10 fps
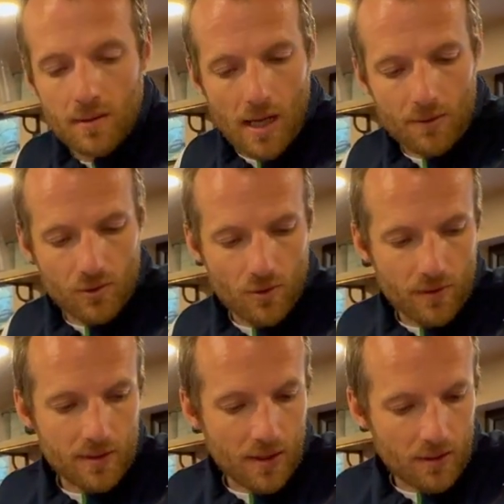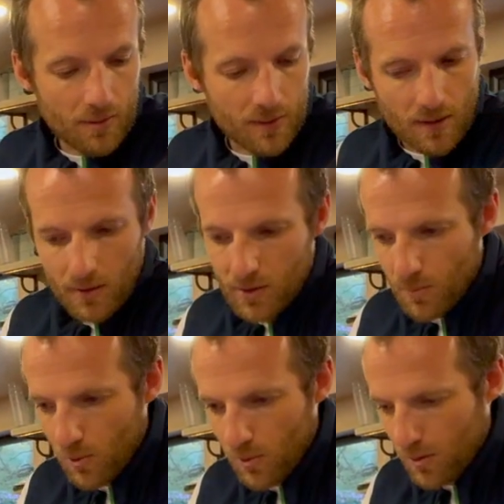Now, a story stick could be something
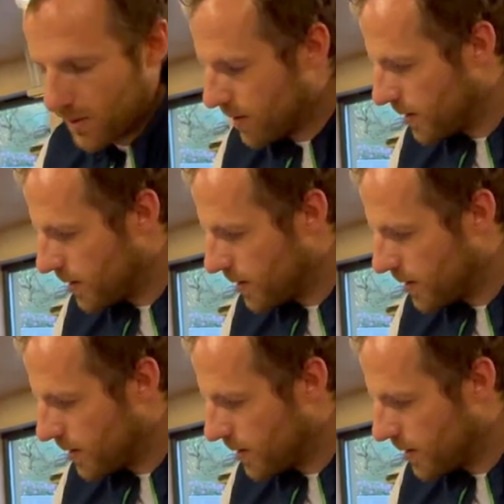small,